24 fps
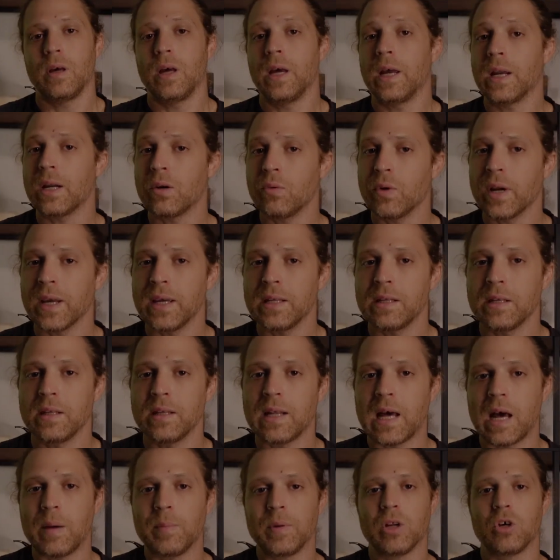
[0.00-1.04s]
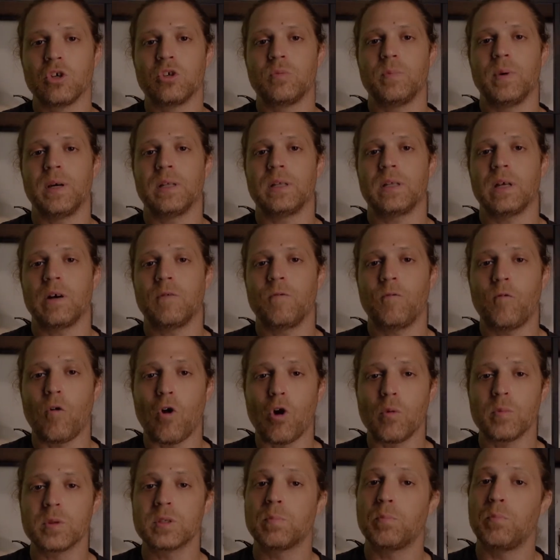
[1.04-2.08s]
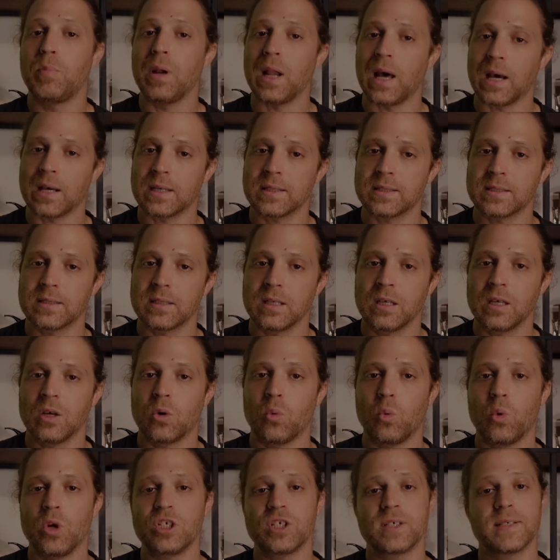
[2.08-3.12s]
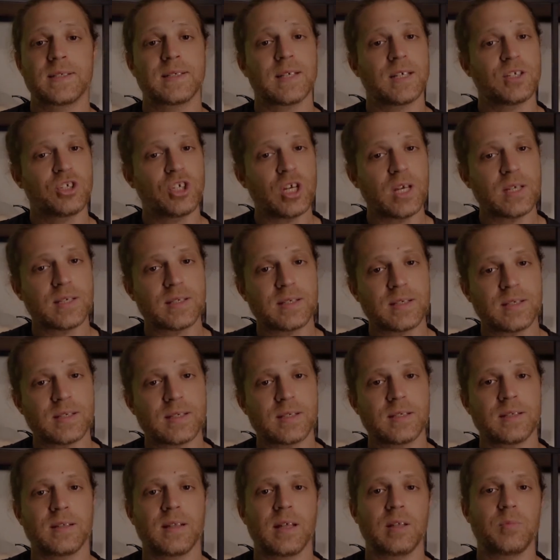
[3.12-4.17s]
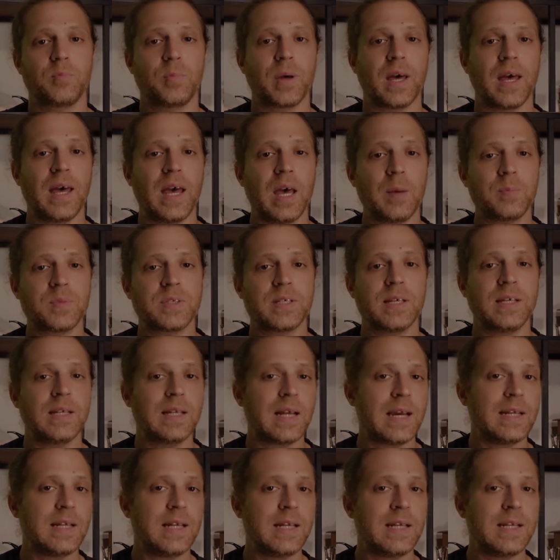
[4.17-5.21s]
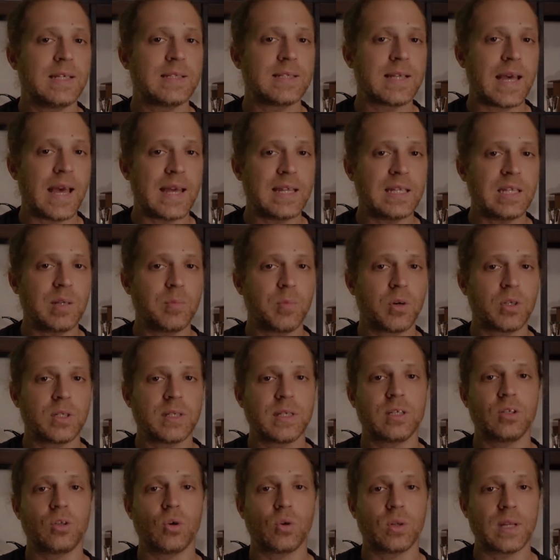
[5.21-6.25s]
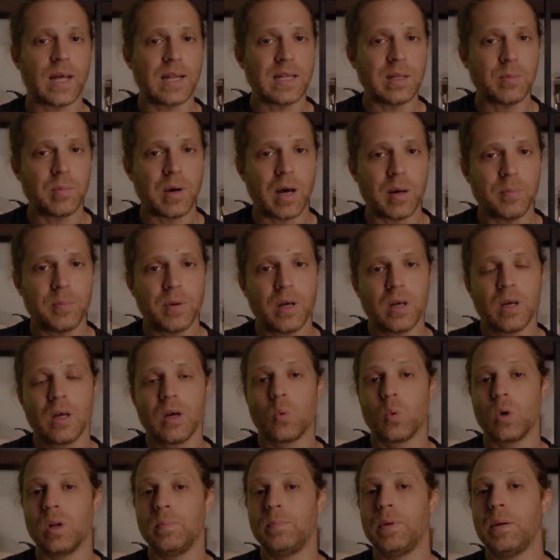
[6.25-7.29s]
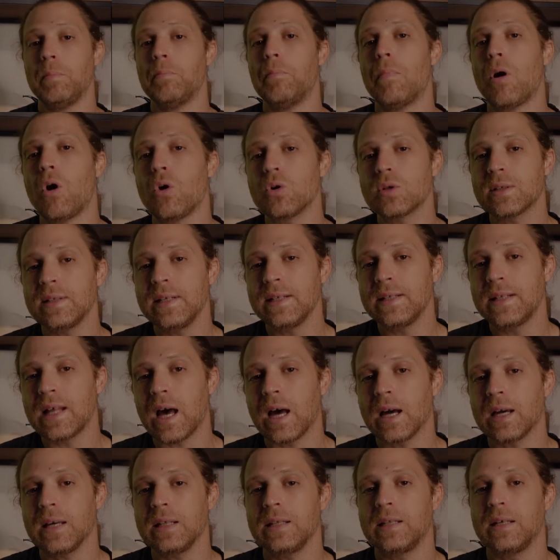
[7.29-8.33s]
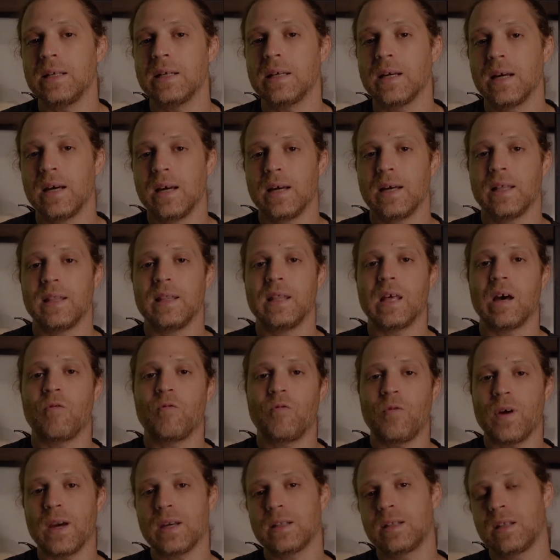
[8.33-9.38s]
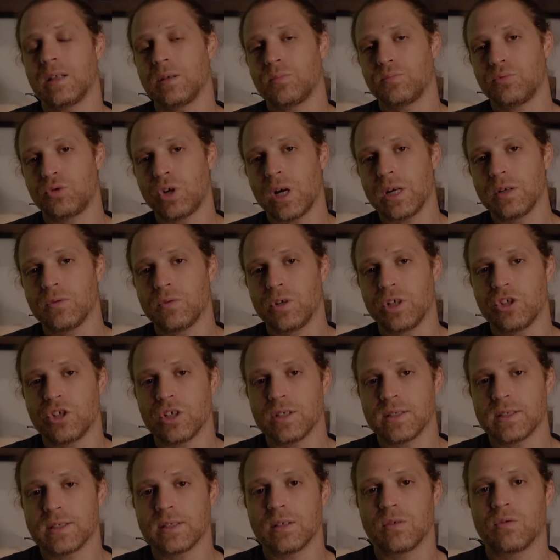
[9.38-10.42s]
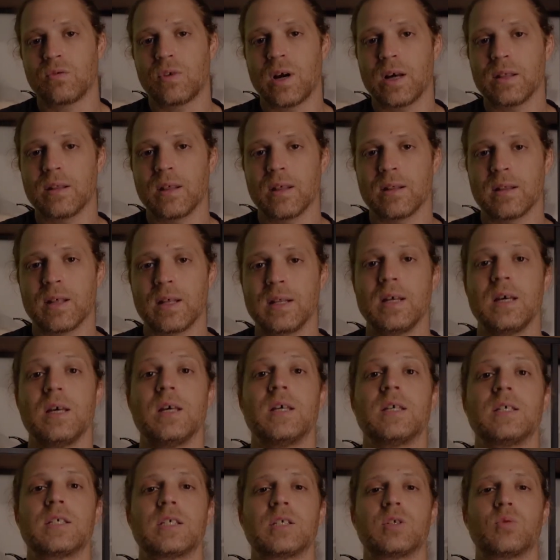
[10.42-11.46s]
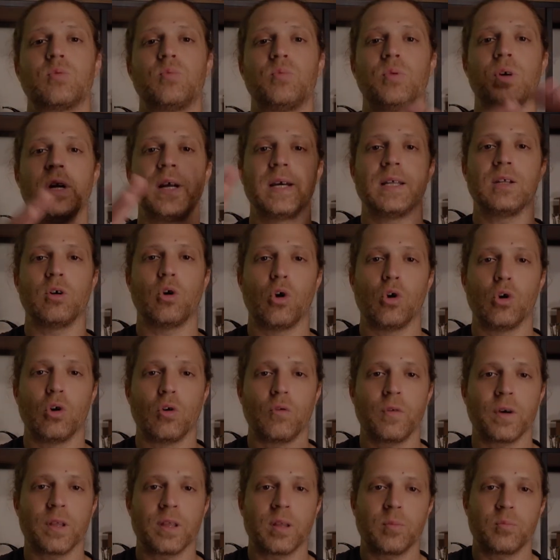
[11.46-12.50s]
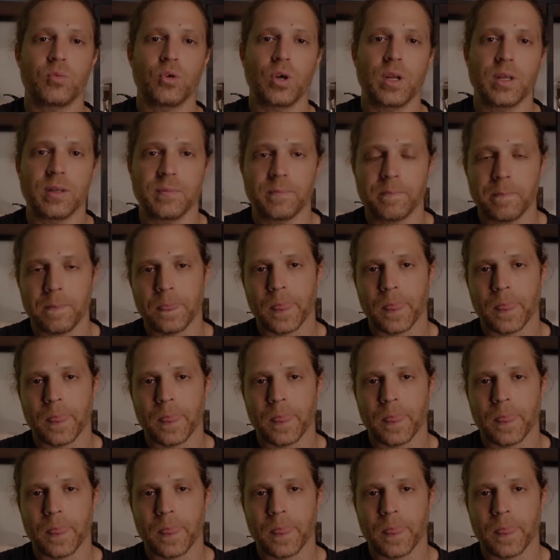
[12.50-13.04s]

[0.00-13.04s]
Aggregated amyloid-beta forms plaques, which suggests that perhaps Eli Lilly's antibody donanemab will be mostly targeting the affected brain regions rather than spread all over the brain.